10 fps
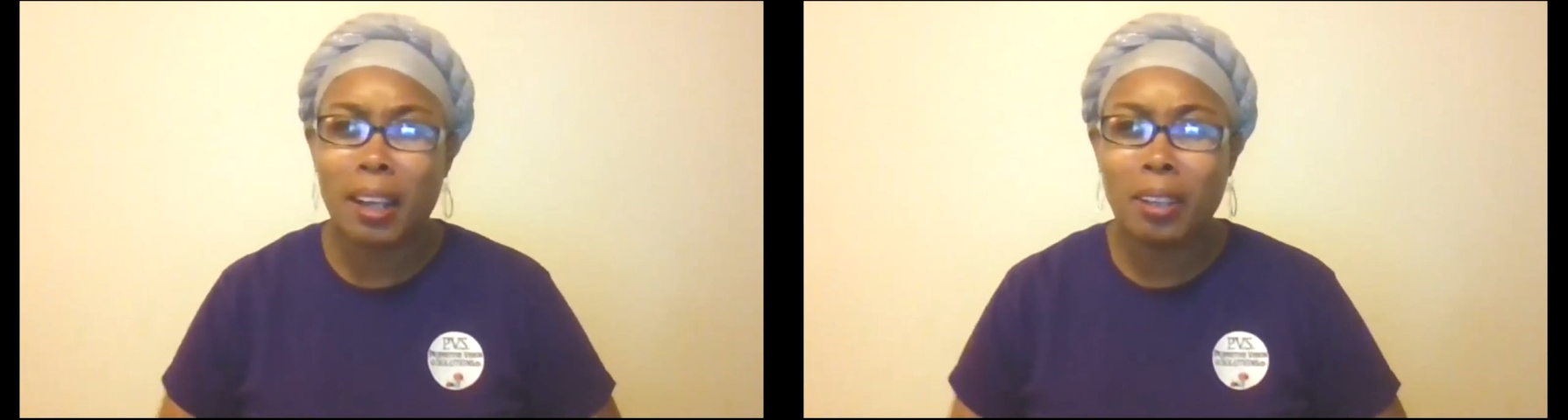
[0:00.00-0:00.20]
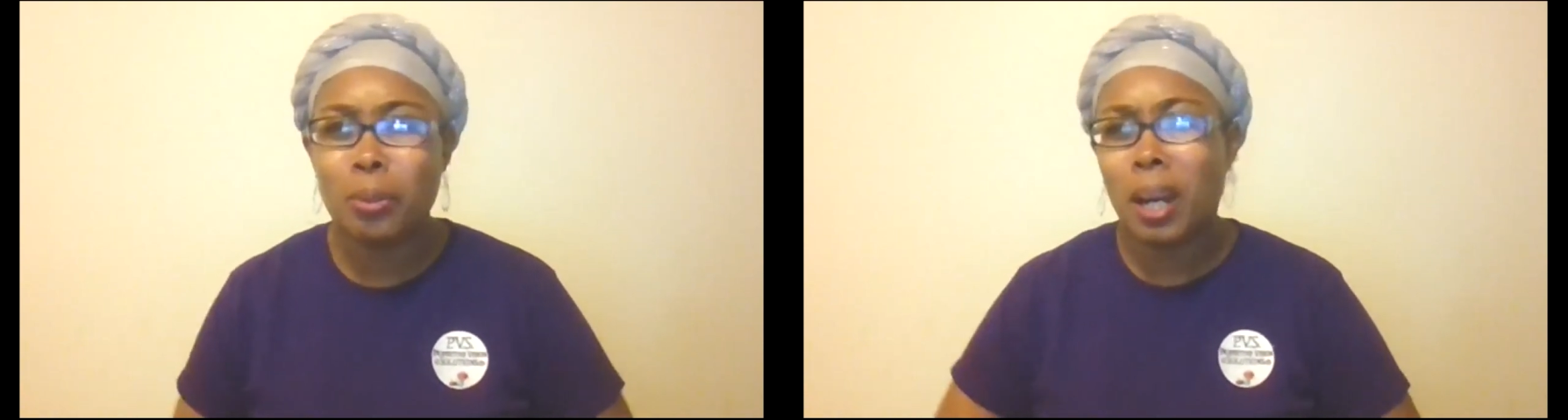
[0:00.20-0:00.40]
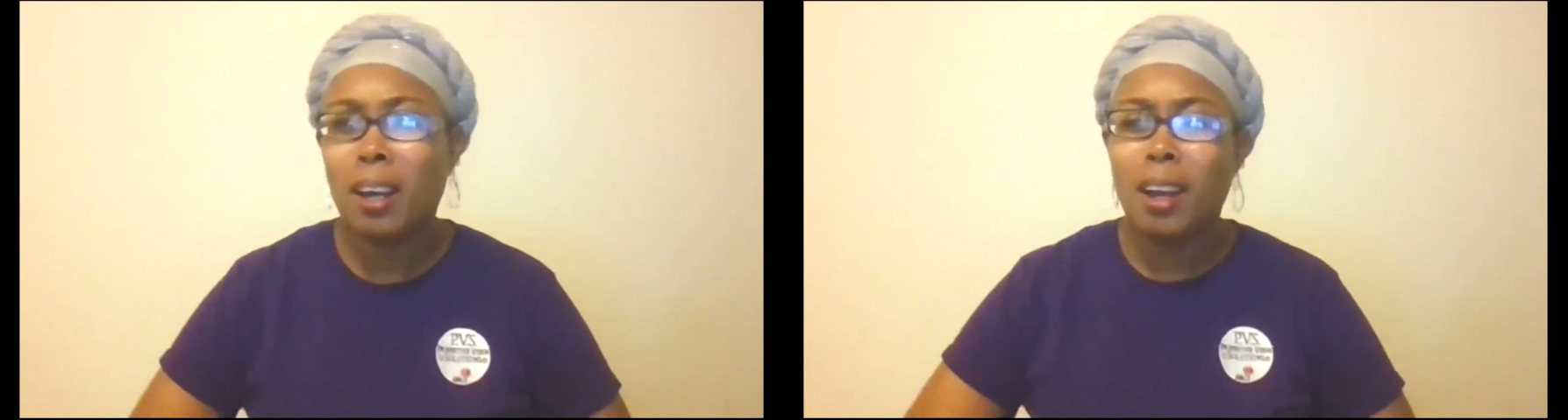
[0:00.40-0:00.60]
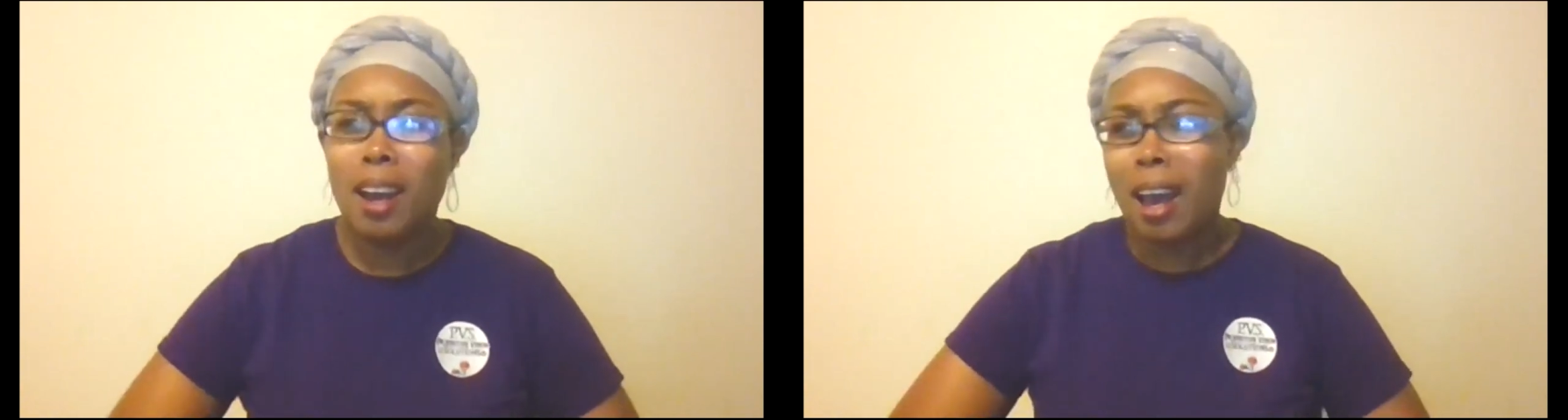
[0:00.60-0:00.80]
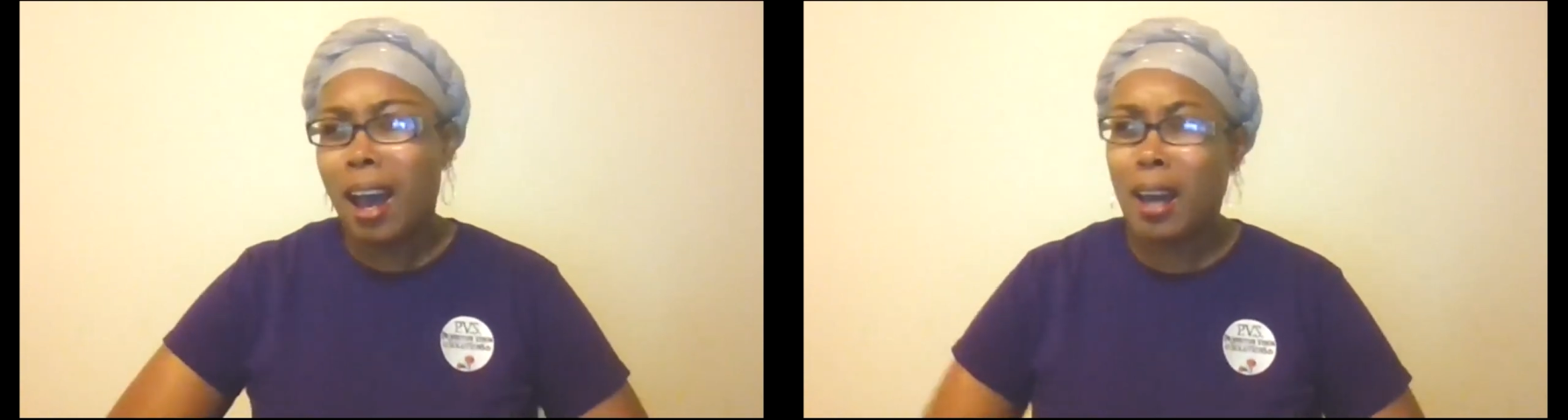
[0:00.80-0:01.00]
How do
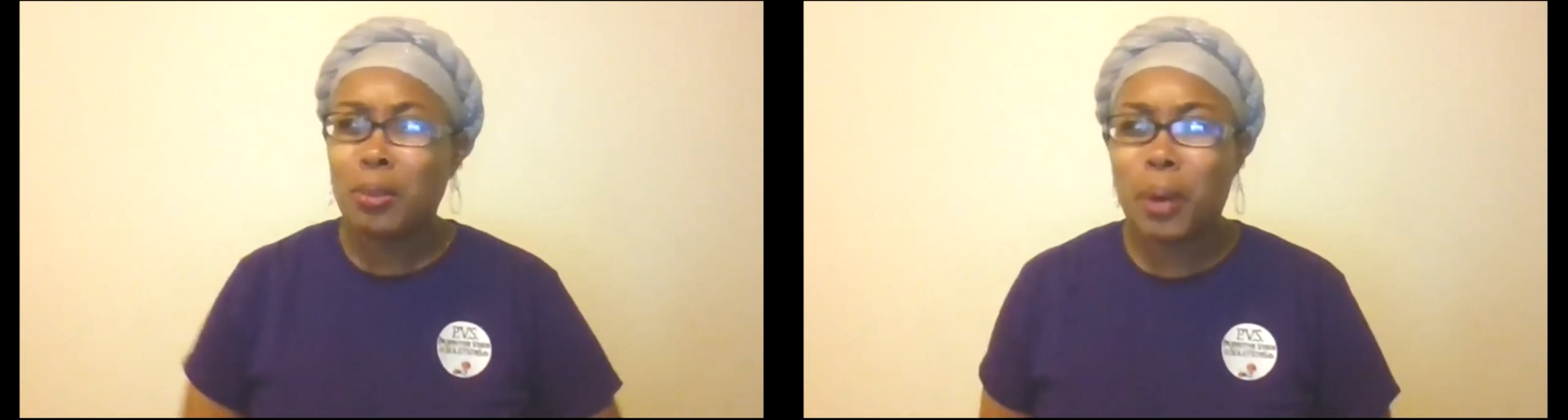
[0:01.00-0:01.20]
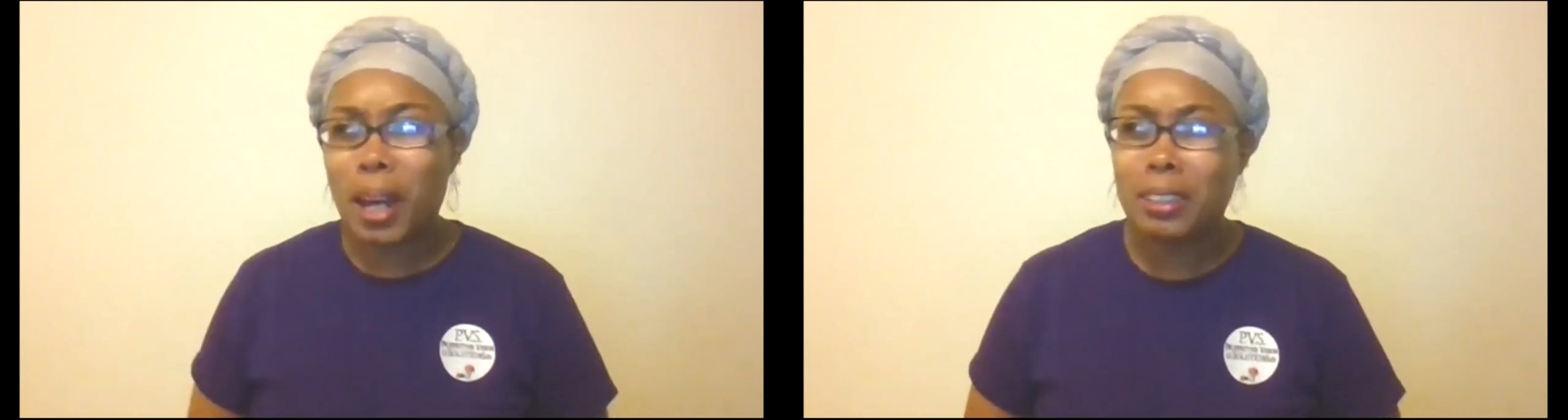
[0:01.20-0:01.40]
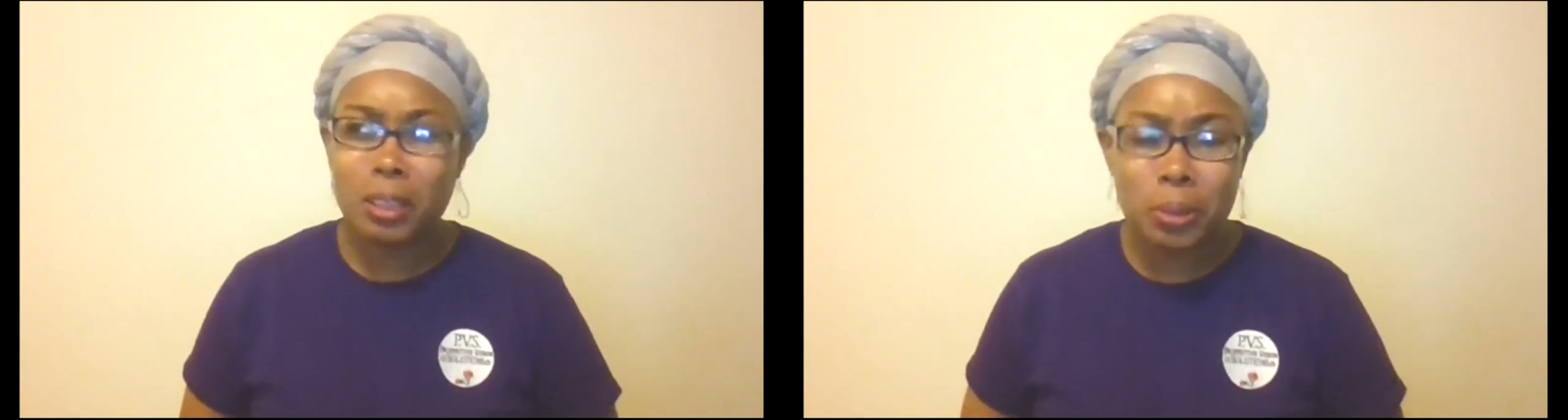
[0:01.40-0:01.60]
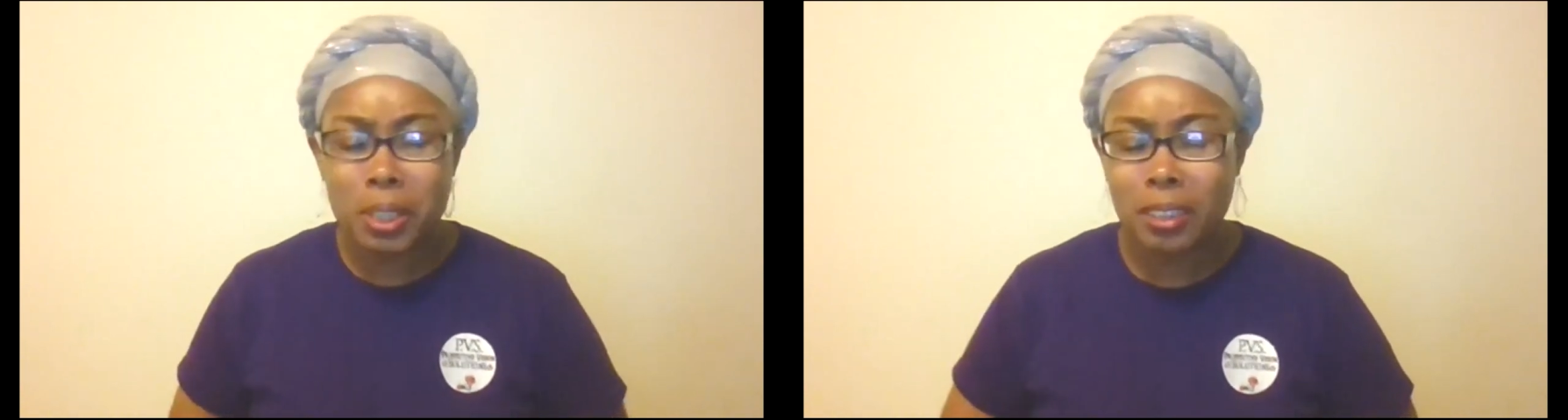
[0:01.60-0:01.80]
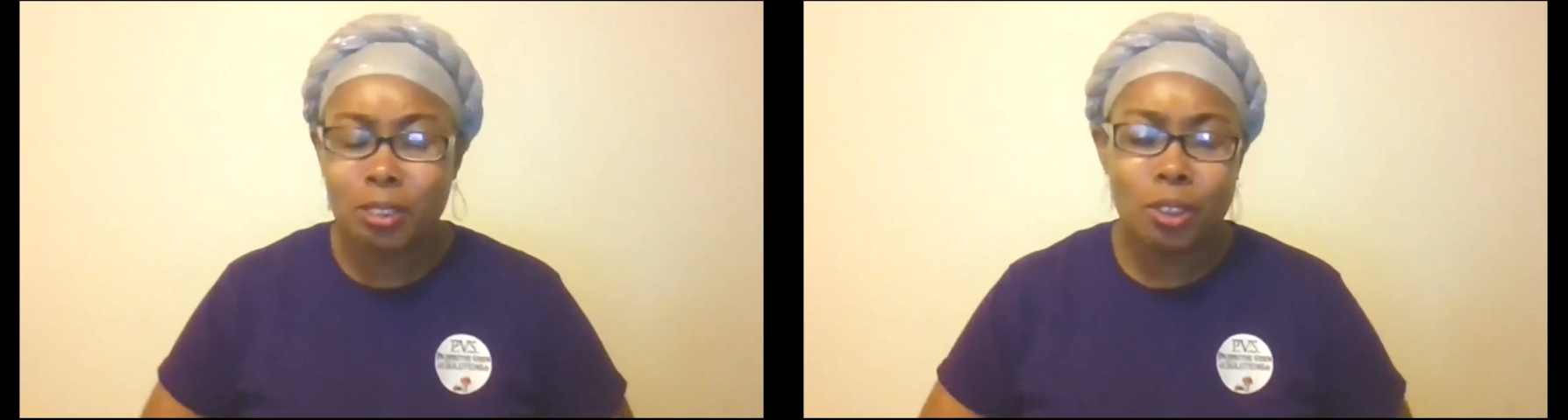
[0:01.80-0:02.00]
I do it?